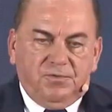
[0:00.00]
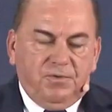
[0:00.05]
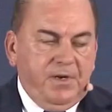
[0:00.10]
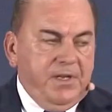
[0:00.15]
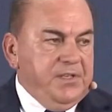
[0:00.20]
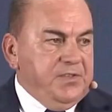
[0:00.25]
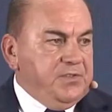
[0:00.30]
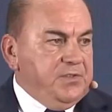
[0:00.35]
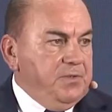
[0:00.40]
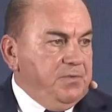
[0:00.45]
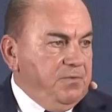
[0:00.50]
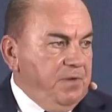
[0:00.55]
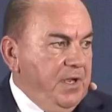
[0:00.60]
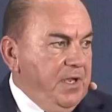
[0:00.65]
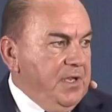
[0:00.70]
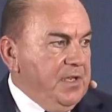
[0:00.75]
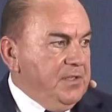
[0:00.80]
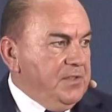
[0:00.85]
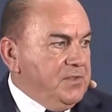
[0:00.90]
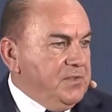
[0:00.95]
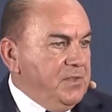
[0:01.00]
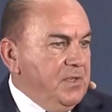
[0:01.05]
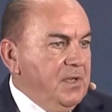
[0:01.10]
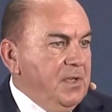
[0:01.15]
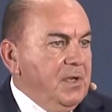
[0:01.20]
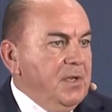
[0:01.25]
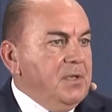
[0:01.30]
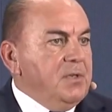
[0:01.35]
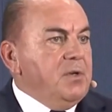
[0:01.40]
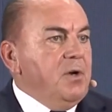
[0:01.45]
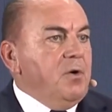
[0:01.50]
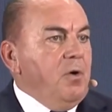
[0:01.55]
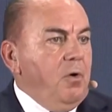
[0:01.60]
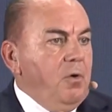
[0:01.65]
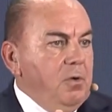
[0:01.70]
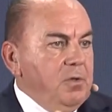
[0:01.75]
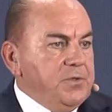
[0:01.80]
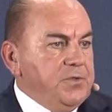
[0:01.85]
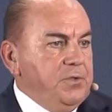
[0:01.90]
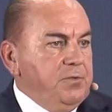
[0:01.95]
raise rates. They're
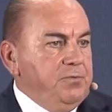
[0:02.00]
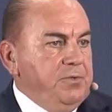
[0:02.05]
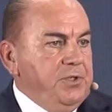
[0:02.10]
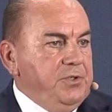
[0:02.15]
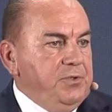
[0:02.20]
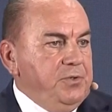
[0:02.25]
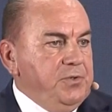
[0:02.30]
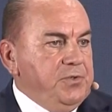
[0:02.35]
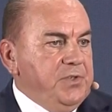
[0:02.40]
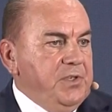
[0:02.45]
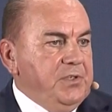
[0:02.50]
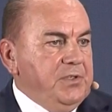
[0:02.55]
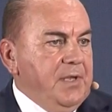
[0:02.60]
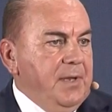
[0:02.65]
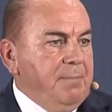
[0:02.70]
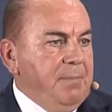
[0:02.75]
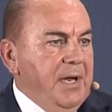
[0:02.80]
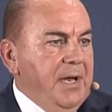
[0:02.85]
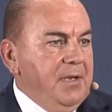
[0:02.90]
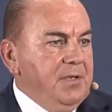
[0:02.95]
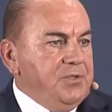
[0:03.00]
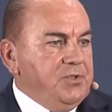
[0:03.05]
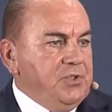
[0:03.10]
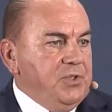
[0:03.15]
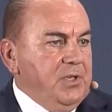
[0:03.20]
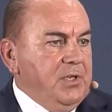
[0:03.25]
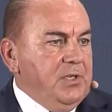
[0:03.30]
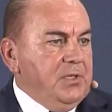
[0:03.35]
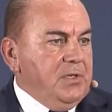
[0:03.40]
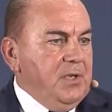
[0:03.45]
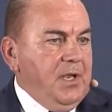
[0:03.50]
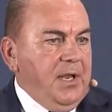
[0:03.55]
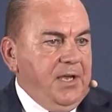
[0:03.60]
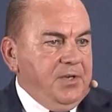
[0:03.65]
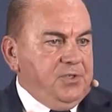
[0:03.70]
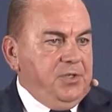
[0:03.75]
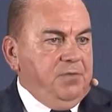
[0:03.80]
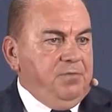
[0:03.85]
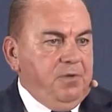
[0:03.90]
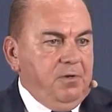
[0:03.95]
also reducing their balance sheet. And
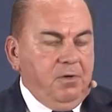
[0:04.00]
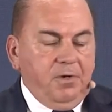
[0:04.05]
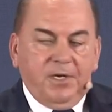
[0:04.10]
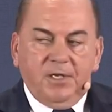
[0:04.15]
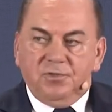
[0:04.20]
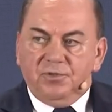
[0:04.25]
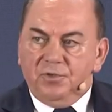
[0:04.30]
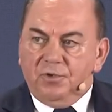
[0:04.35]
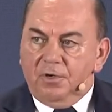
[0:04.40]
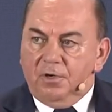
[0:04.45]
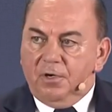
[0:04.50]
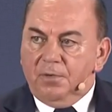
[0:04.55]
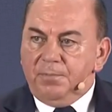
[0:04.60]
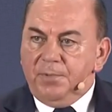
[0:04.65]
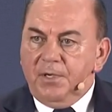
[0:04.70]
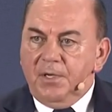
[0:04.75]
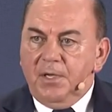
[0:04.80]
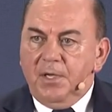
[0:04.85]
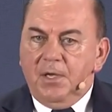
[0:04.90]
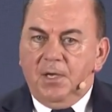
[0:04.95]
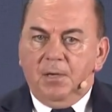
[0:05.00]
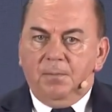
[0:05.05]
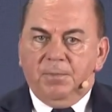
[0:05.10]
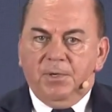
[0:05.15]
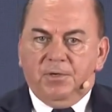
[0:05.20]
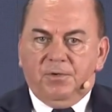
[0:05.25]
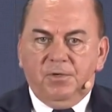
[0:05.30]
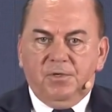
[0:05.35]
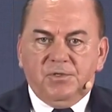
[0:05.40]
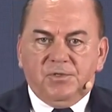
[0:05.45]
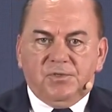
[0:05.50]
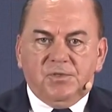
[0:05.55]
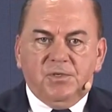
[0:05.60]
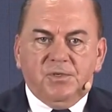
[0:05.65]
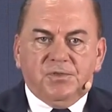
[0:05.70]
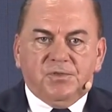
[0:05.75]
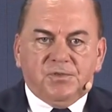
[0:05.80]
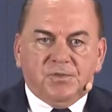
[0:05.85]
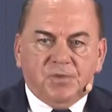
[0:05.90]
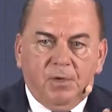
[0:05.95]
actually, if you look at Europe, because
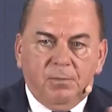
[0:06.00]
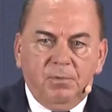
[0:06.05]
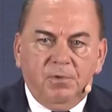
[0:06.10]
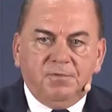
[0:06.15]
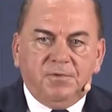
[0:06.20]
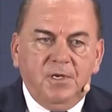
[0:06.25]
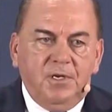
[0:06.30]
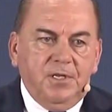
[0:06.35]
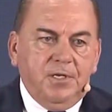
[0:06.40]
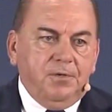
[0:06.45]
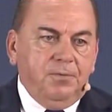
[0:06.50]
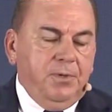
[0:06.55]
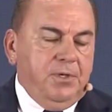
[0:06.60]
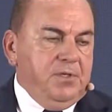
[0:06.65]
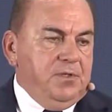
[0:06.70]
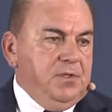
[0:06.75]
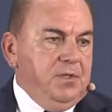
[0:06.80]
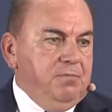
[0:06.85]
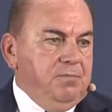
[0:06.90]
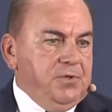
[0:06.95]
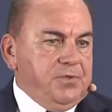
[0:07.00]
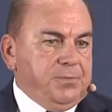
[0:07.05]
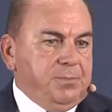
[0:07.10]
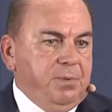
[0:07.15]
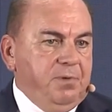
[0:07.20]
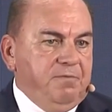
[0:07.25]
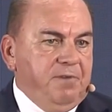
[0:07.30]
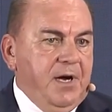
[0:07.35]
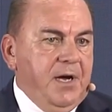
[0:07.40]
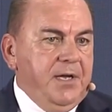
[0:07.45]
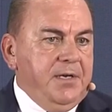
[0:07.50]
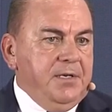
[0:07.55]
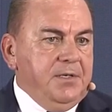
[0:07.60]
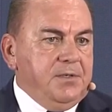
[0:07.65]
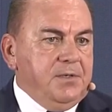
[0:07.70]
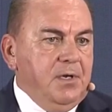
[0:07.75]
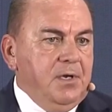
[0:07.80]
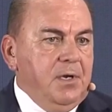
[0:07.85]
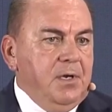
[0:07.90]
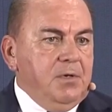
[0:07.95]
some of the liquidity was provided
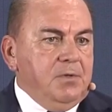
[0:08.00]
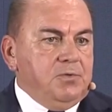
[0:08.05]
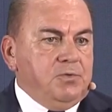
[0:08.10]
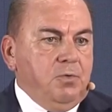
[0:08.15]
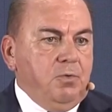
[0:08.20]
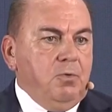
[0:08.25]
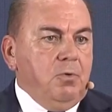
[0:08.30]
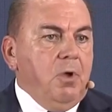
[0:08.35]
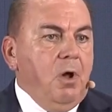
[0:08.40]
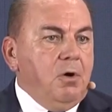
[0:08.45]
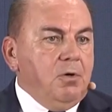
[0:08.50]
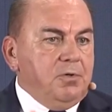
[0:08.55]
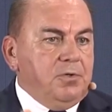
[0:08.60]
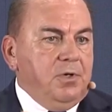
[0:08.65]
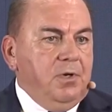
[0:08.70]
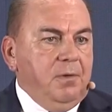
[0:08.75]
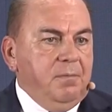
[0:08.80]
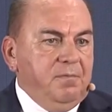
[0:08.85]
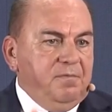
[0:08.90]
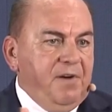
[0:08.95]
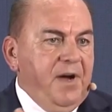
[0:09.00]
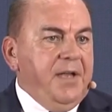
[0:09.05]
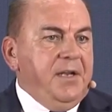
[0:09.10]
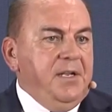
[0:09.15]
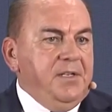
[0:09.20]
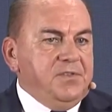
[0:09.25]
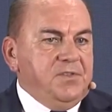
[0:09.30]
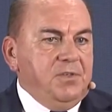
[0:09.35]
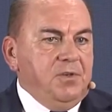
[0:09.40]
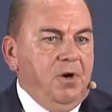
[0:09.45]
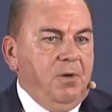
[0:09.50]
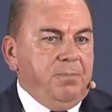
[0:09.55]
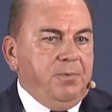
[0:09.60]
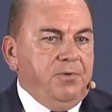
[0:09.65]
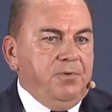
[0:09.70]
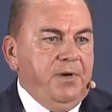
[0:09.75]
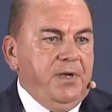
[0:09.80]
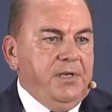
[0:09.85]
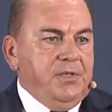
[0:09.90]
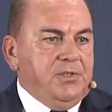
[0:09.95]
through long-term financing
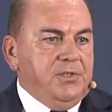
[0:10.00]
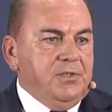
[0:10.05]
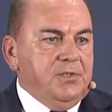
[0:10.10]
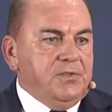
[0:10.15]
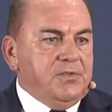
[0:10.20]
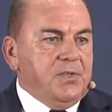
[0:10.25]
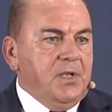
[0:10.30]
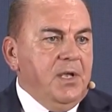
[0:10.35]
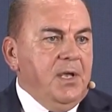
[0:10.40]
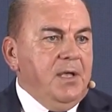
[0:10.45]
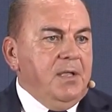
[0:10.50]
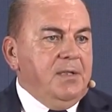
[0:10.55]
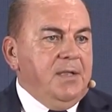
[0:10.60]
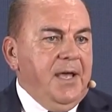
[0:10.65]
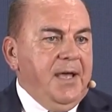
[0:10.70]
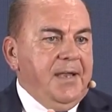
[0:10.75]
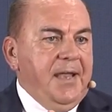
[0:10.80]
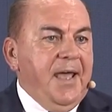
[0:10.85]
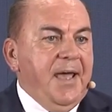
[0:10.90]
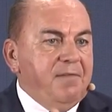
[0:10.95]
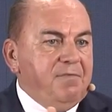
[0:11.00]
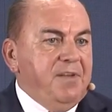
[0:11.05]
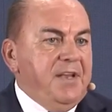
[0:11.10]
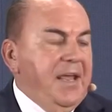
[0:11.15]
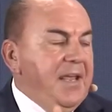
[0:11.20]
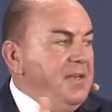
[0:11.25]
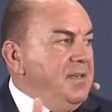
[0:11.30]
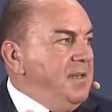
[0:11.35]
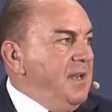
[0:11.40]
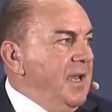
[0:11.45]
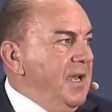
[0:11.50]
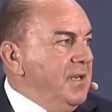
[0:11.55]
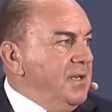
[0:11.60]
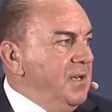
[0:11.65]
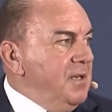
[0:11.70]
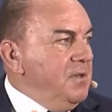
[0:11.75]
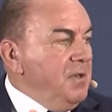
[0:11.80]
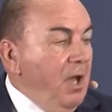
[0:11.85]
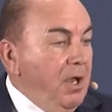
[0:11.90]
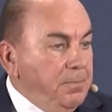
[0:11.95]
operations that have an end date
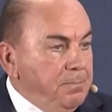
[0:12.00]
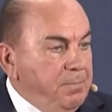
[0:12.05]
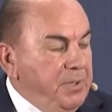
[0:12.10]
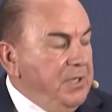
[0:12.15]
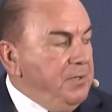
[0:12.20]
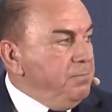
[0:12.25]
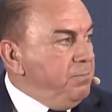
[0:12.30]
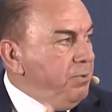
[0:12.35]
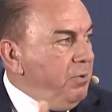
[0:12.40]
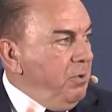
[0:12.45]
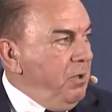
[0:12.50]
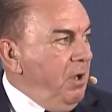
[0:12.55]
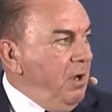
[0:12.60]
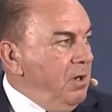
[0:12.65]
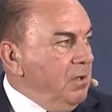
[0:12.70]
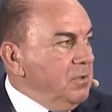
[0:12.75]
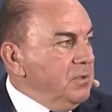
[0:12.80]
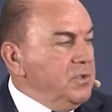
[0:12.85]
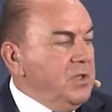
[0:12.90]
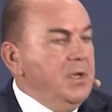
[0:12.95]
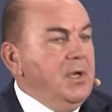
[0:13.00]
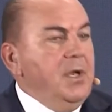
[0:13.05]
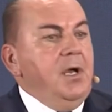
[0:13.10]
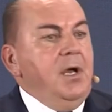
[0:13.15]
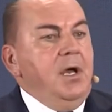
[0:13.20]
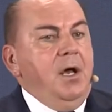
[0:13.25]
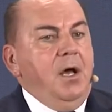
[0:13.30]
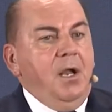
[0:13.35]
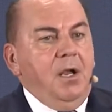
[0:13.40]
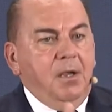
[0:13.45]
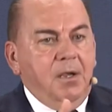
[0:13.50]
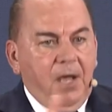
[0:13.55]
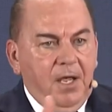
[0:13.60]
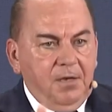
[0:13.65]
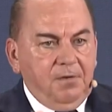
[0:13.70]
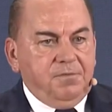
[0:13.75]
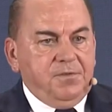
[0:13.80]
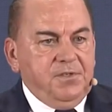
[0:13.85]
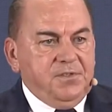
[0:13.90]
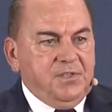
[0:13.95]
and not being prolonged, a lot
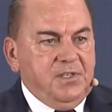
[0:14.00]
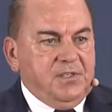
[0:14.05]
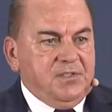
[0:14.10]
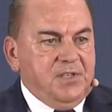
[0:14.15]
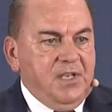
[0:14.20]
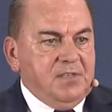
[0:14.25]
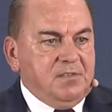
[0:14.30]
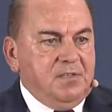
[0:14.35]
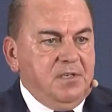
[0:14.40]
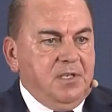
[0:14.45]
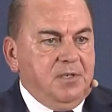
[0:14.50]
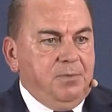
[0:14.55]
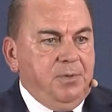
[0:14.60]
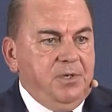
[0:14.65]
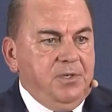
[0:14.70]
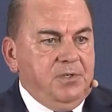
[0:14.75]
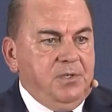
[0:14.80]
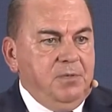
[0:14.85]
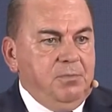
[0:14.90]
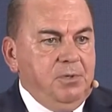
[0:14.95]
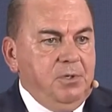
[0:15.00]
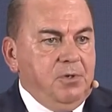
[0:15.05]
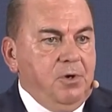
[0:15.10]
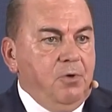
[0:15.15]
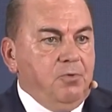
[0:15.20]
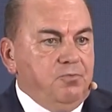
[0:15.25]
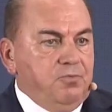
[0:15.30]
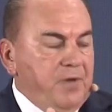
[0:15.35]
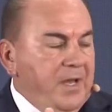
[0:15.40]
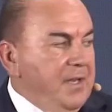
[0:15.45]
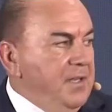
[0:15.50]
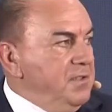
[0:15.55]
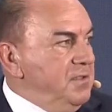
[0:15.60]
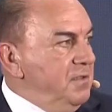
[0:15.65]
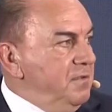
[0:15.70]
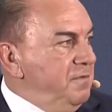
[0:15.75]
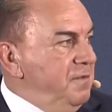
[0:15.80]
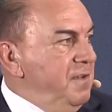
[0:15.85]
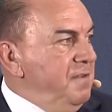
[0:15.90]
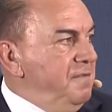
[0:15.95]
of this excess liquidity will go
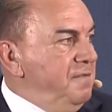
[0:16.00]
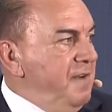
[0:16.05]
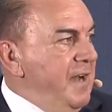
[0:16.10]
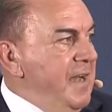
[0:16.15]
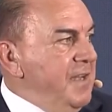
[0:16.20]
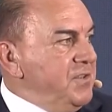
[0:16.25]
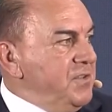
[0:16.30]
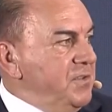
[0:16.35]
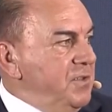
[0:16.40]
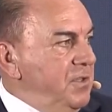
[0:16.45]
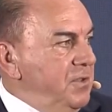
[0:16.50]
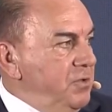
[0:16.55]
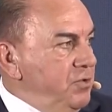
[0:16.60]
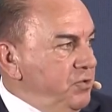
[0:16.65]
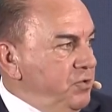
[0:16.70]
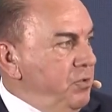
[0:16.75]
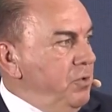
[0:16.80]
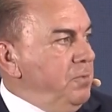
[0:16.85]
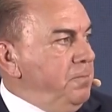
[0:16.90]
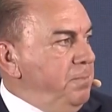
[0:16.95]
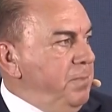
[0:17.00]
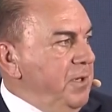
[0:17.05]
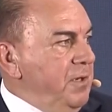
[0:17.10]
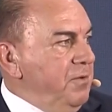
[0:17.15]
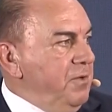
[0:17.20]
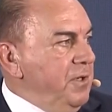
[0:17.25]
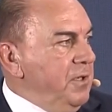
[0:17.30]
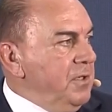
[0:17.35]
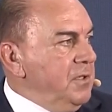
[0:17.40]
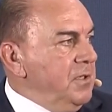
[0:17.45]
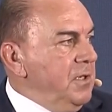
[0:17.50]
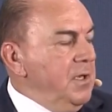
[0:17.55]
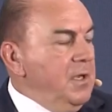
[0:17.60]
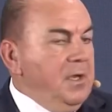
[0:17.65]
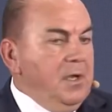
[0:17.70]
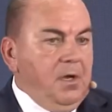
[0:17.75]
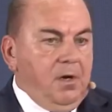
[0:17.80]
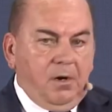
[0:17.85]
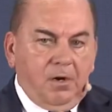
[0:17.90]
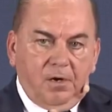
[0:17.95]
relatively fast in the short period
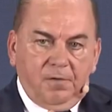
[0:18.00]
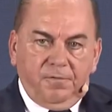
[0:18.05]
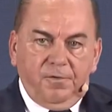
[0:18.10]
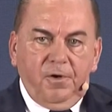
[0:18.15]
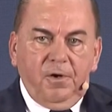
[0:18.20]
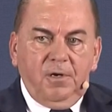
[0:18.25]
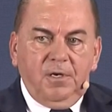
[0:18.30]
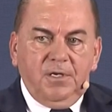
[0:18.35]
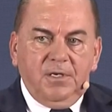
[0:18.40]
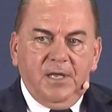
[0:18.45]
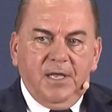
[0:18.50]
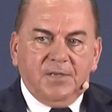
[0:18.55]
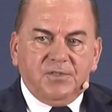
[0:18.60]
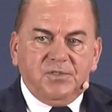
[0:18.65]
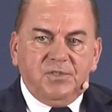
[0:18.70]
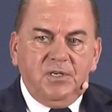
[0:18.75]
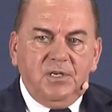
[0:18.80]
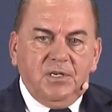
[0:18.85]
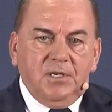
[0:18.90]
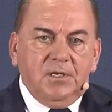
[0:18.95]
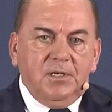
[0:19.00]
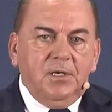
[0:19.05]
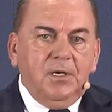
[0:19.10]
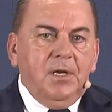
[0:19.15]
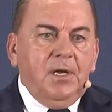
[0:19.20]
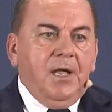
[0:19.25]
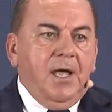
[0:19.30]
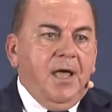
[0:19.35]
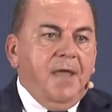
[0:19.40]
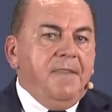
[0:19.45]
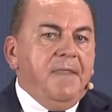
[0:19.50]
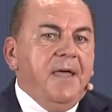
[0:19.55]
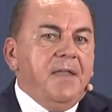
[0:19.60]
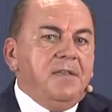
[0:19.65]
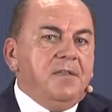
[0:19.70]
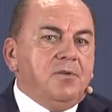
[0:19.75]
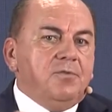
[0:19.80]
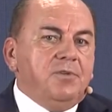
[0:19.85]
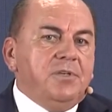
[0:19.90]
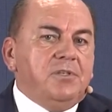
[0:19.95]
of early next year. And then
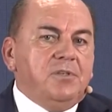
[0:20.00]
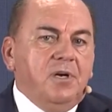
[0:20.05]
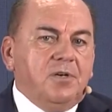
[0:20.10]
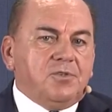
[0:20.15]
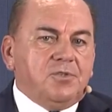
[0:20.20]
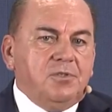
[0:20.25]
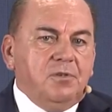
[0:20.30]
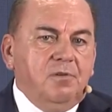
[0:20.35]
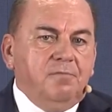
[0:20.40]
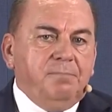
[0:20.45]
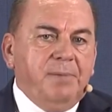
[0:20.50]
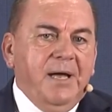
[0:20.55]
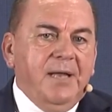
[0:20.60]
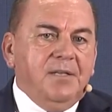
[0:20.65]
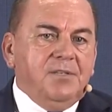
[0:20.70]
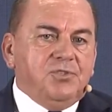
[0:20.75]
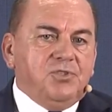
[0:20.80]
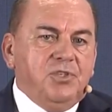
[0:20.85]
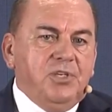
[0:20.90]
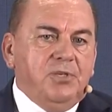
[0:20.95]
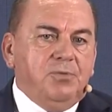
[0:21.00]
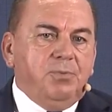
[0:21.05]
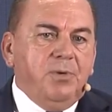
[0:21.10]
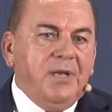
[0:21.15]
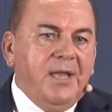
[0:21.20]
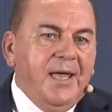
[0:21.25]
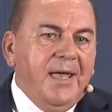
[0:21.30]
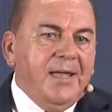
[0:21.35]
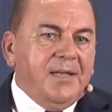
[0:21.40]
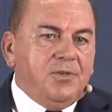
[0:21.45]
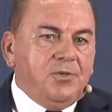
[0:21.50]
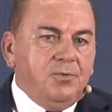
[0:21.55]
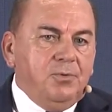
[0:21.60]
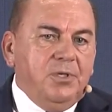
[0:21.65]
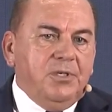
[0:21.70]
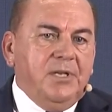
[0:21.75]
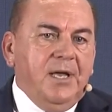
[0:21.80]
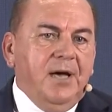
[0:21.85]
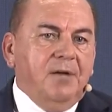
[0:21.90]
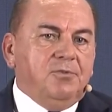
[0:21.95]
the reduction of balance sheet will add to a
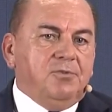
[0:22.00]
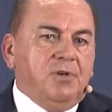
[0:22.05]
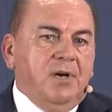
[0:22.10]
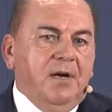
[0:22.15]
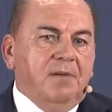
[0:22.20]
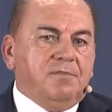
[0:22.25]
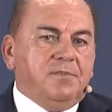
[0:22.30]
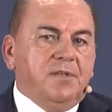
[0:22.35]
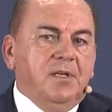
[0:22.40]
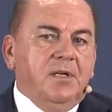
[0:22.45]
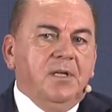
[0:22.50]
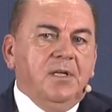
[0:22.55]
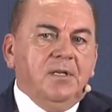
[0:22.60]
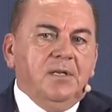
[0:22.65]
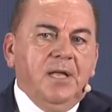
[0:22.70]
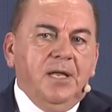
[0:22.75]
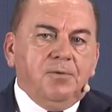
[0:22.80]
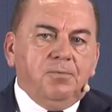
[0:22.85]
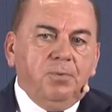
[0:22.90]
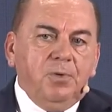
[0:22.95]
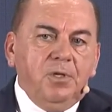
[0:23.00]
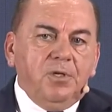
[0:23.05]
downdraft that will